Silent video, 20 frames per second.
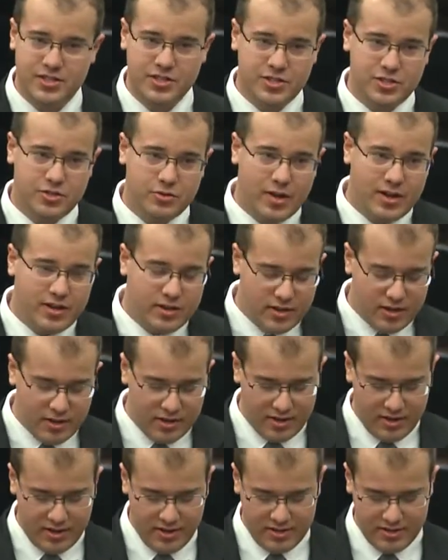issue
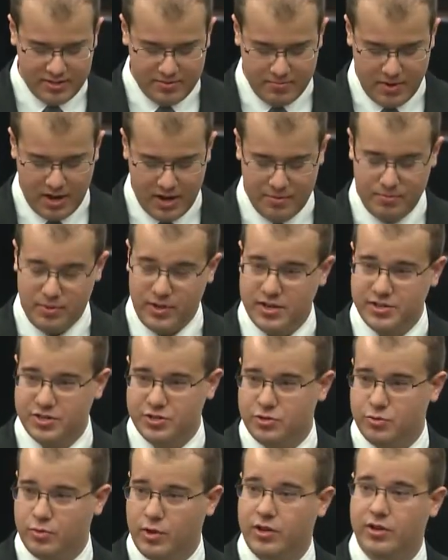editor, it is my pleasure
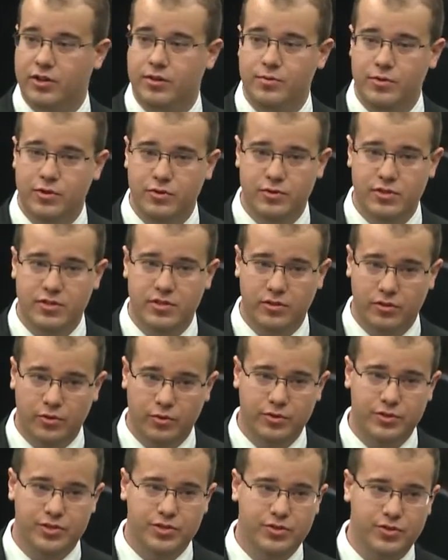to welcome you to the
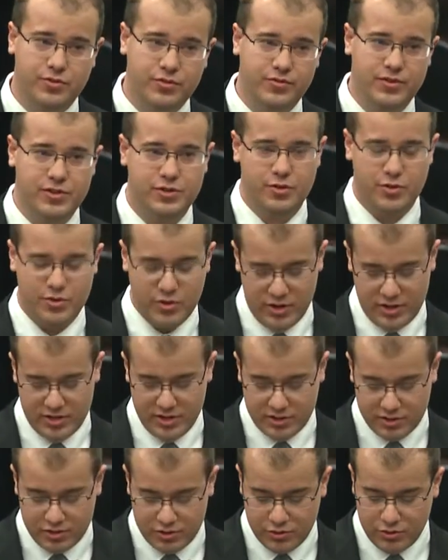launch of issue
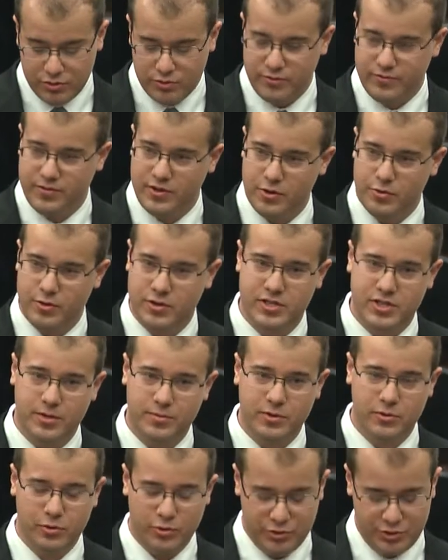36.2 of the
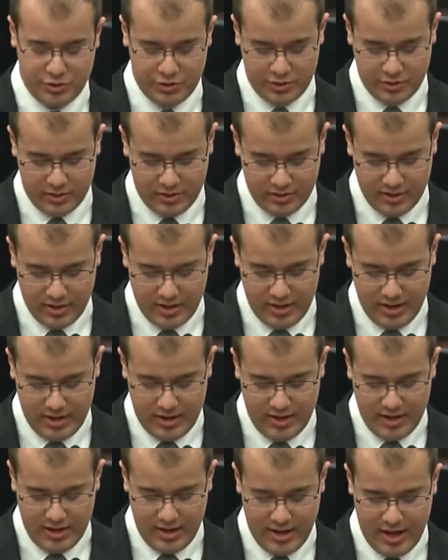UNSW Law Journal.
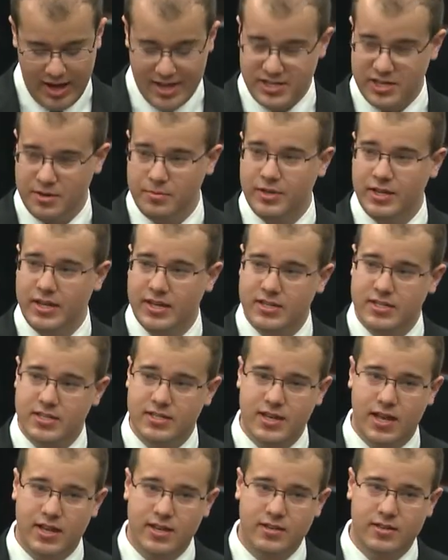As Emily has
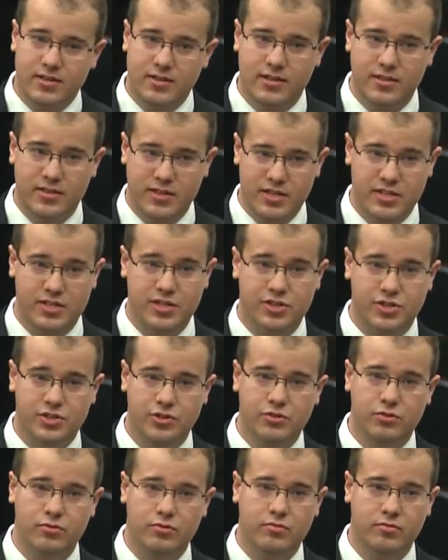said, this
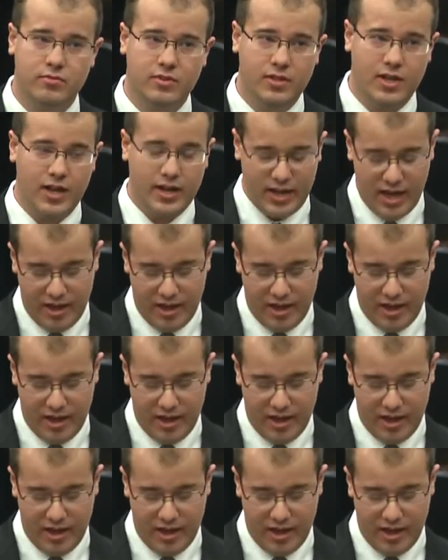issue, like